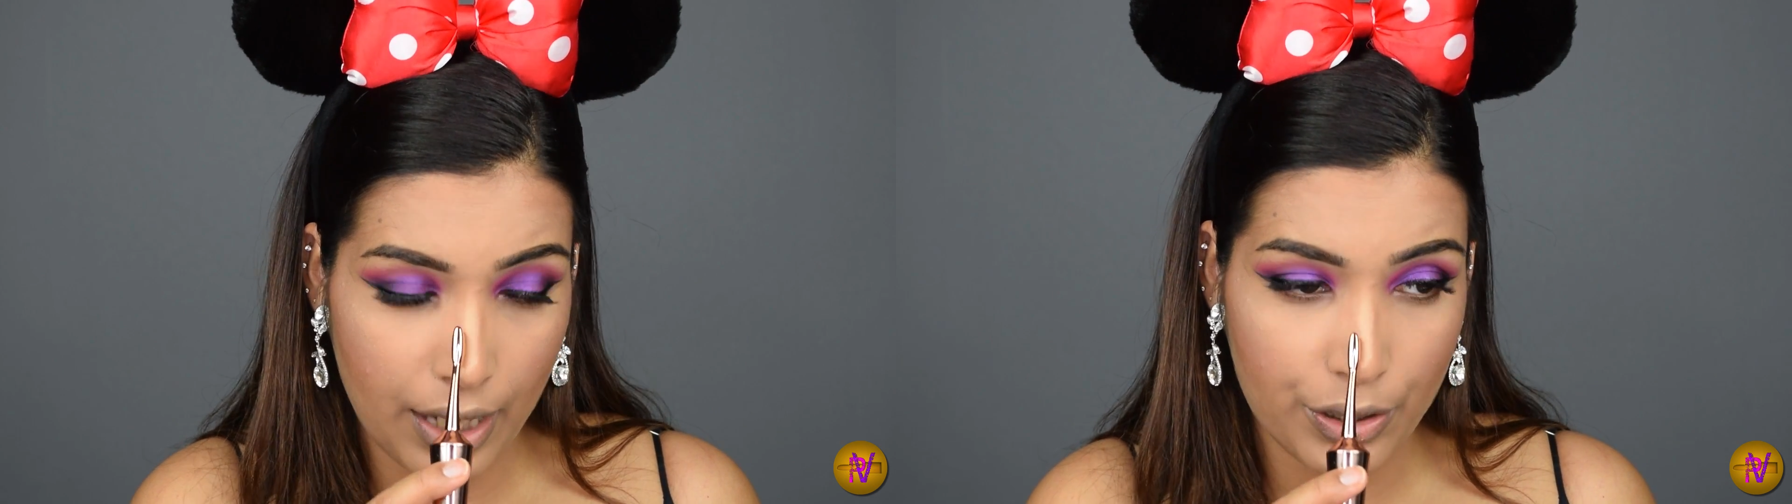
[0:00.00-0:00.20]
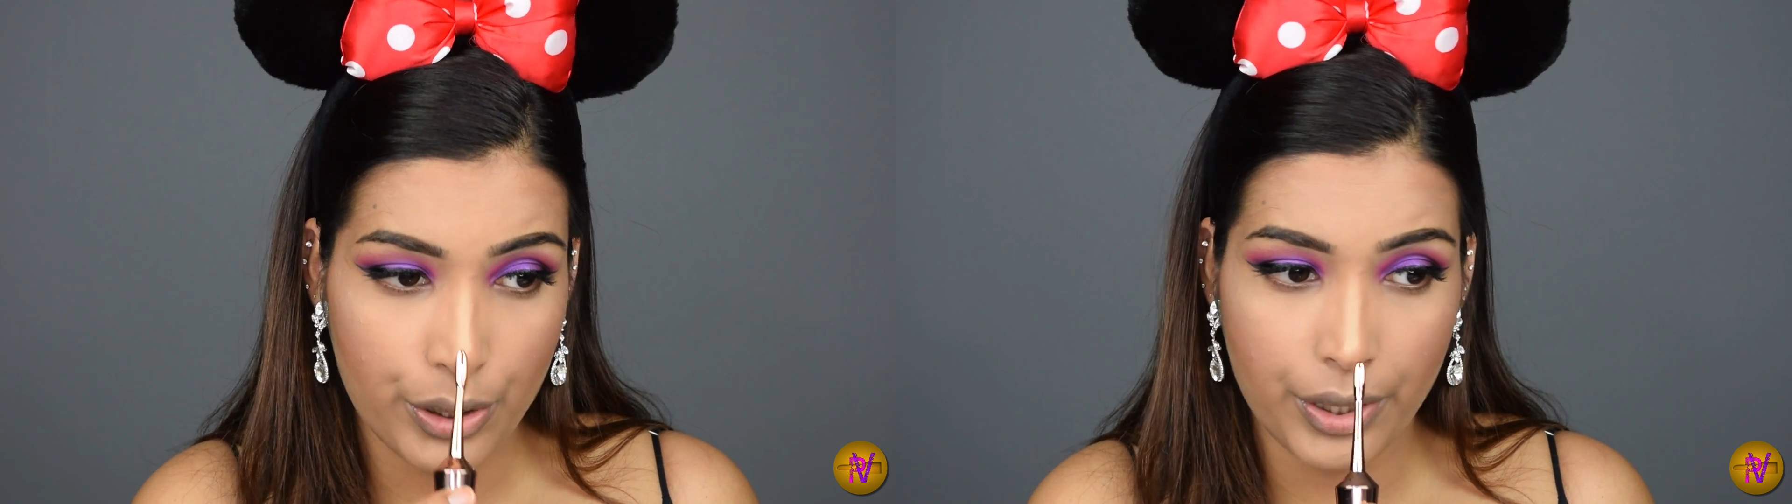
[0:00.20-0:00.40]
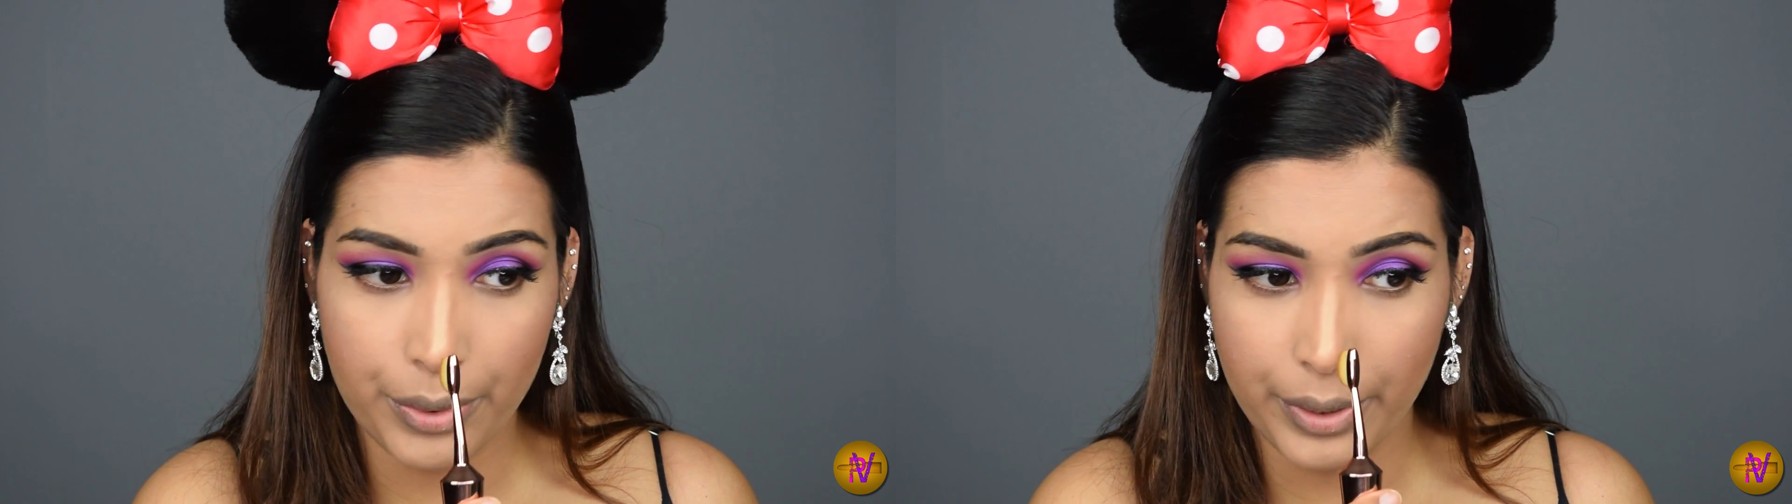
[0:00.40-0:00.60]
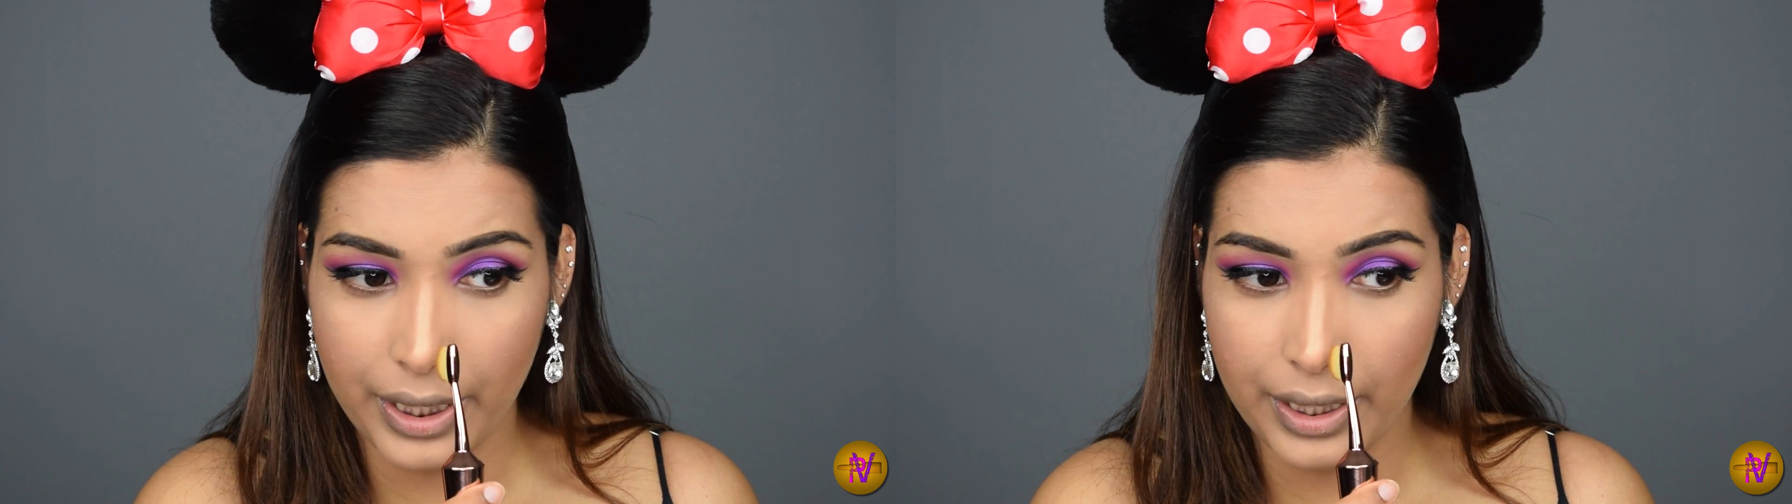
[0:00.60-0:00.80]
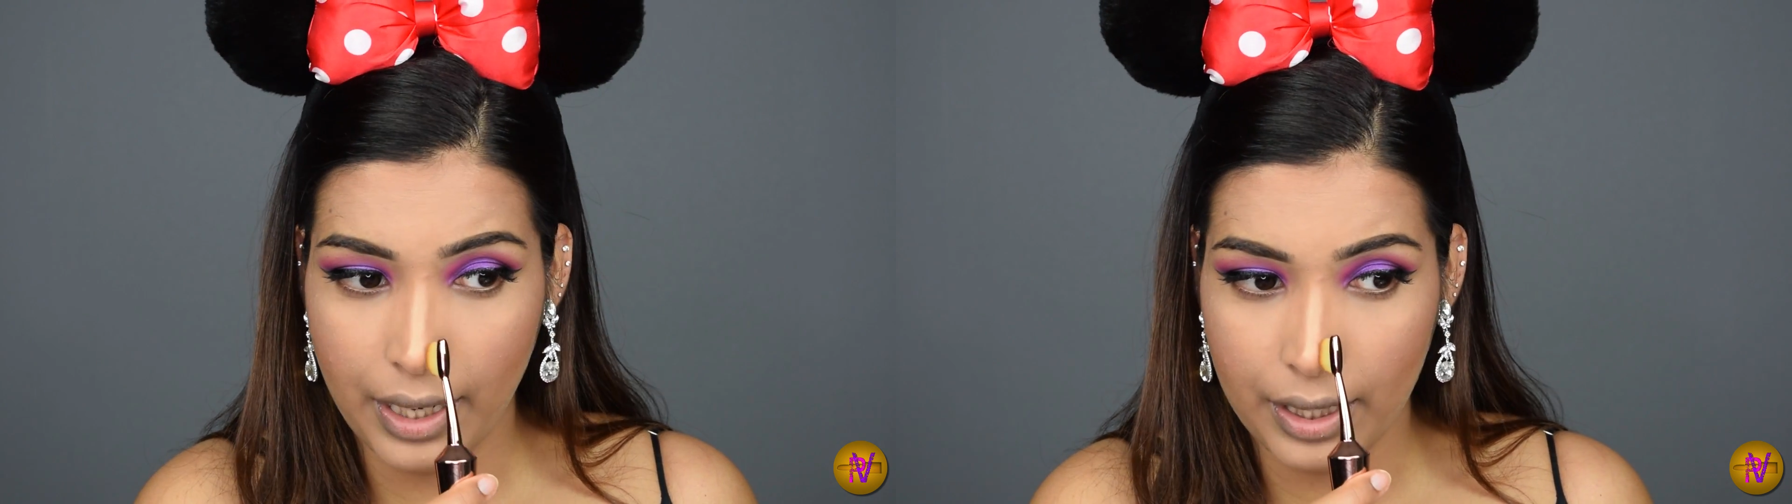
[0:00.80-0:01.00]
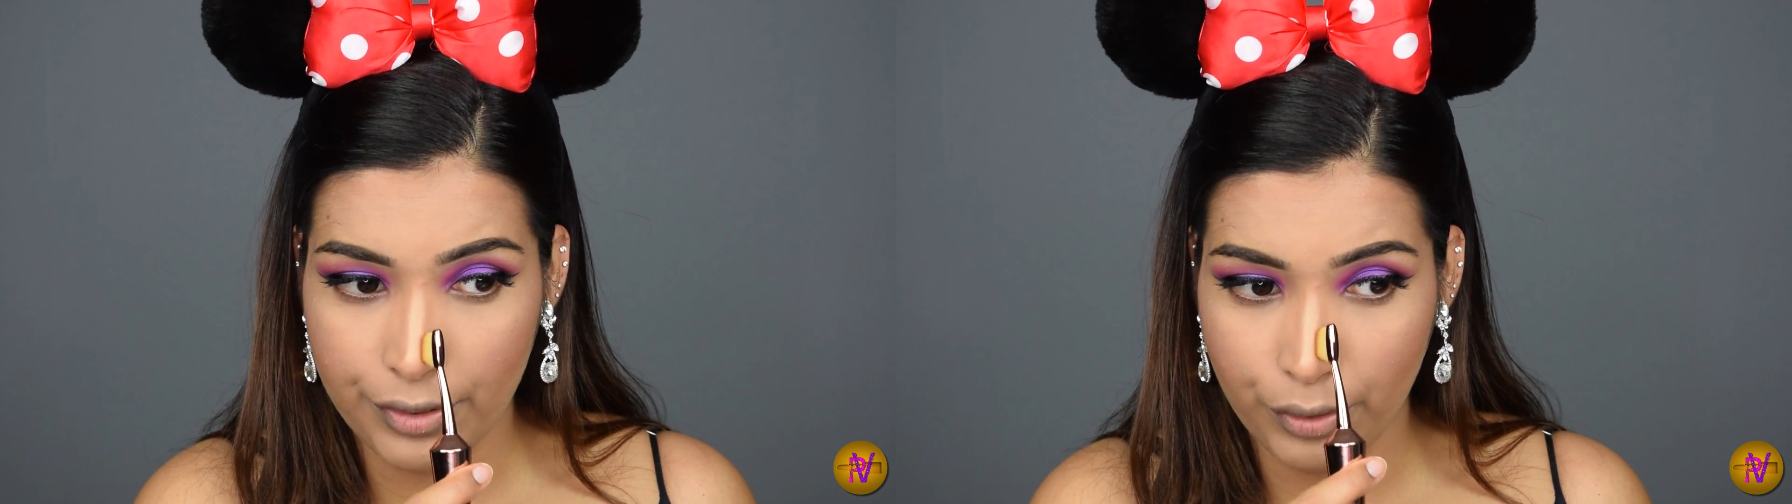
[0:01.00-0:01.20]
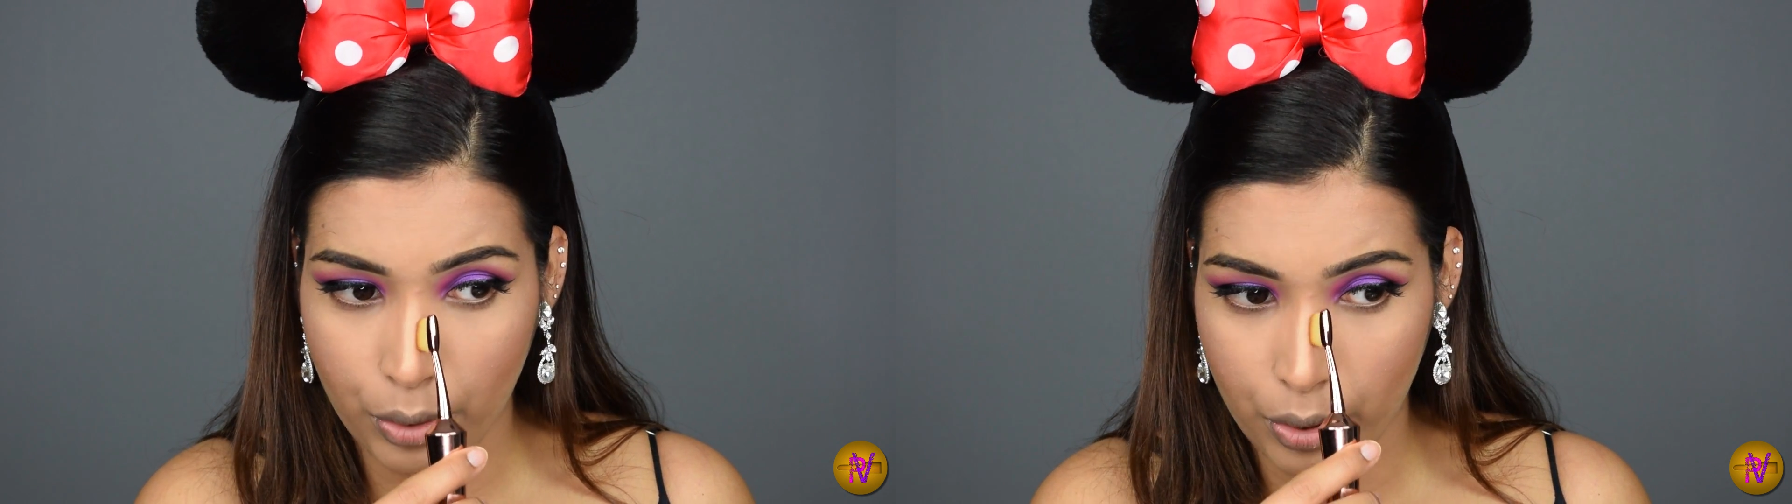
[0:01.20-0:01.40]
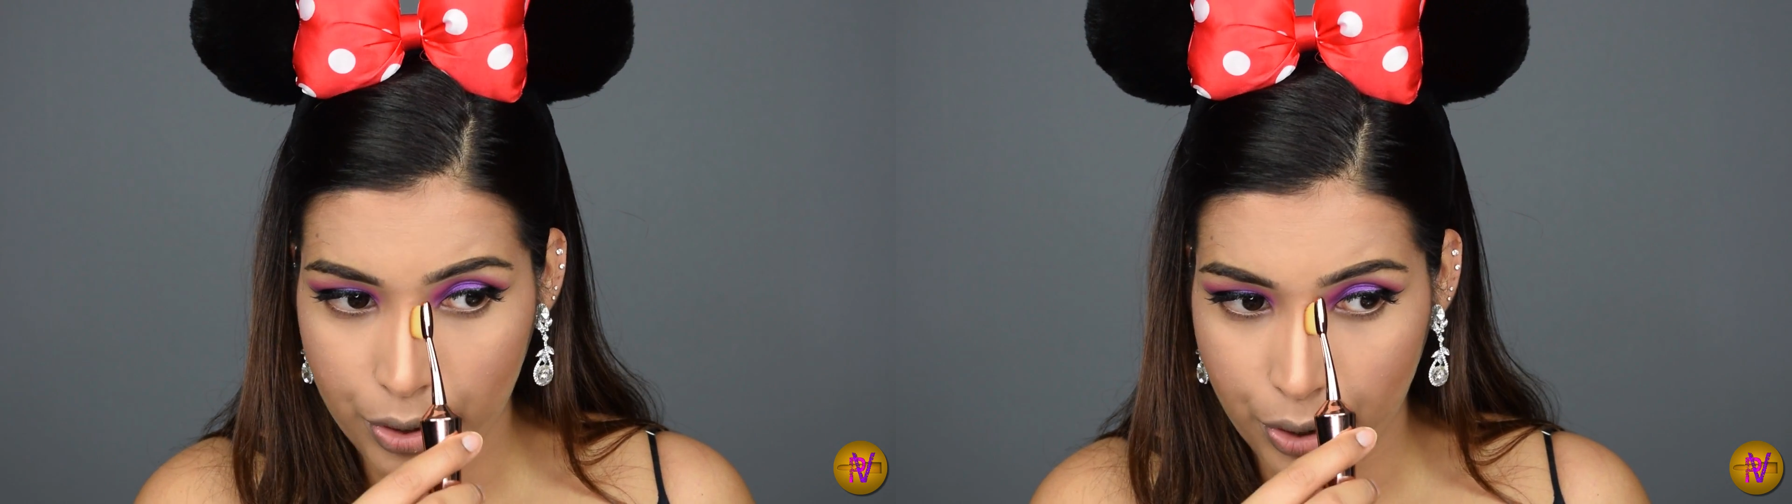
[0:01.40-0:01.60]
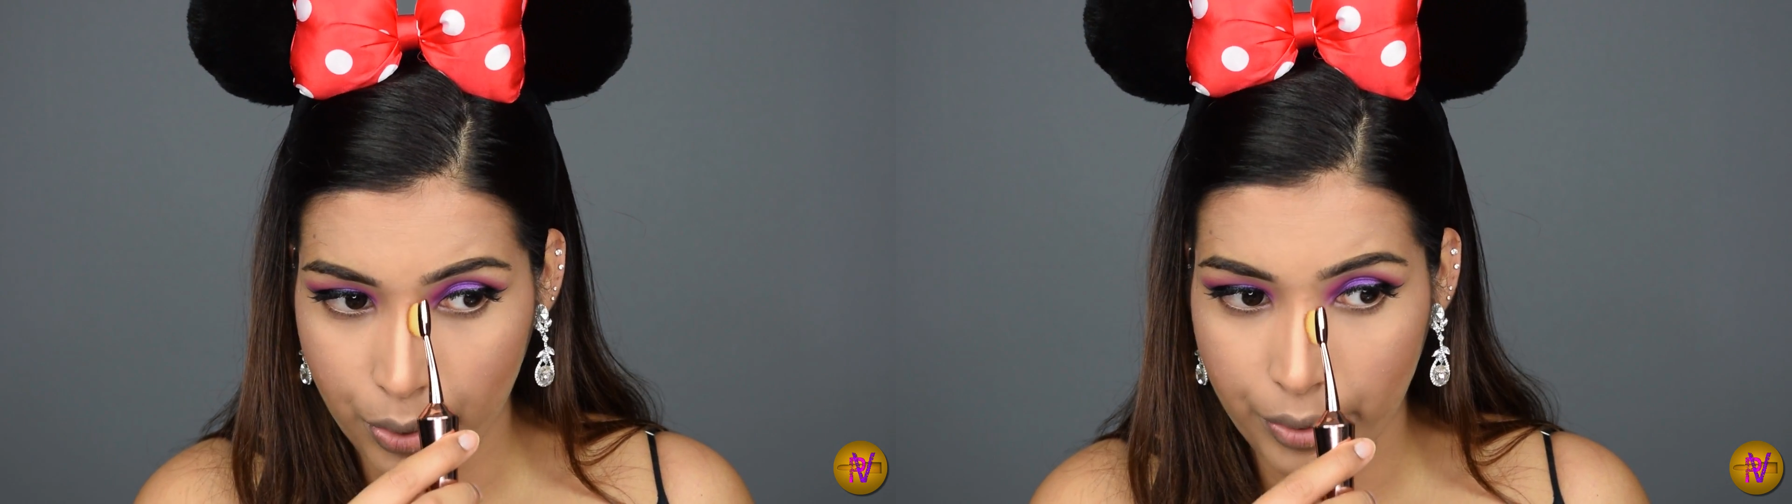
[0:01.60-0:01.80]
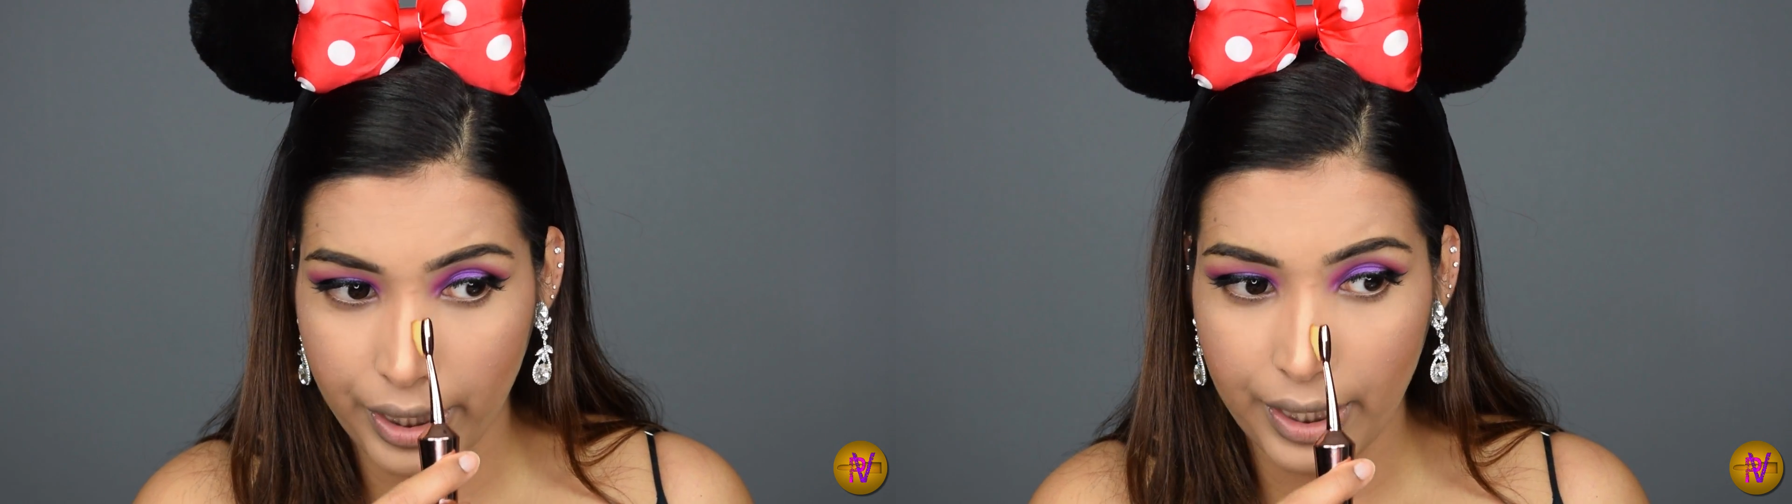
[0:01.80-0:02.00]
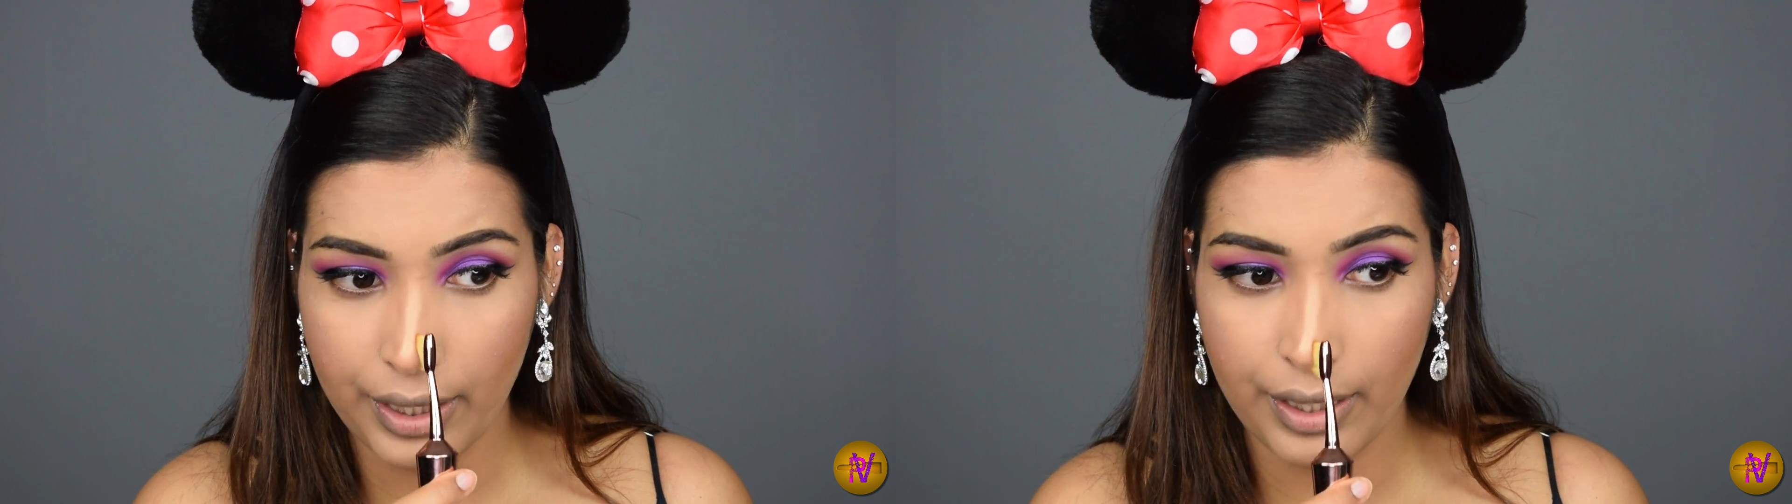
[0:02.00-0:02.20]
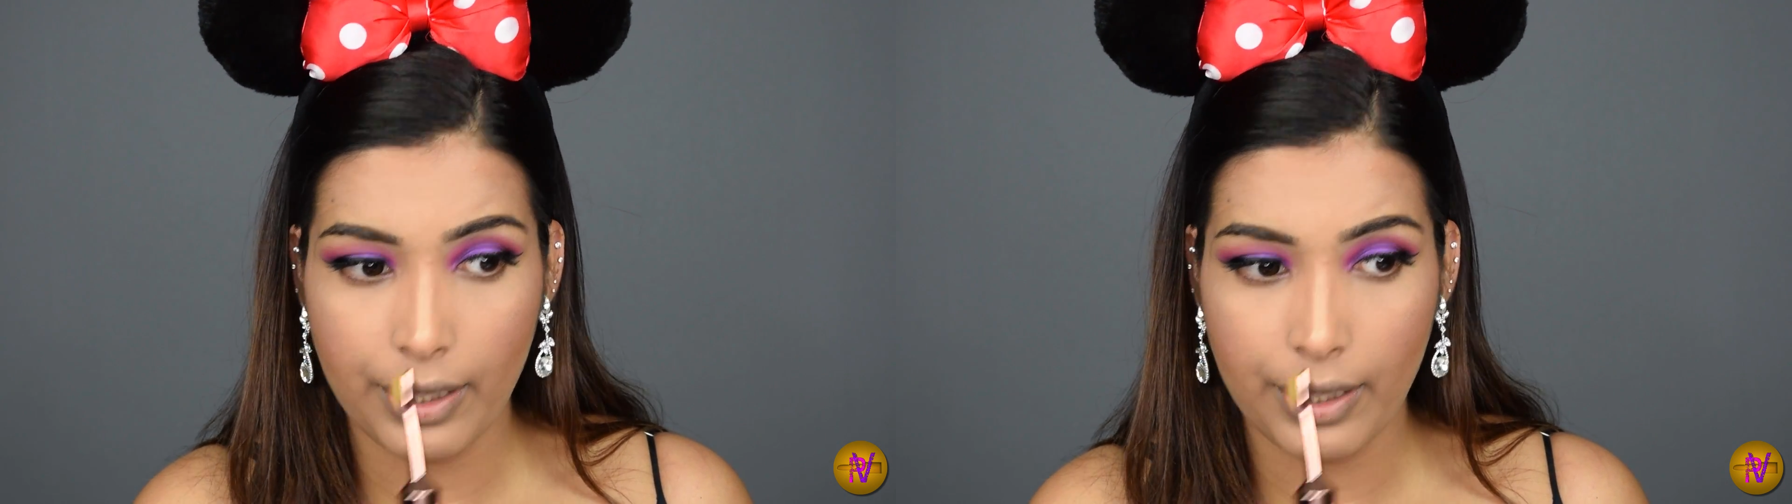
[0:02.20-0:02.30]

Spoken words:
actually really nice for contouring,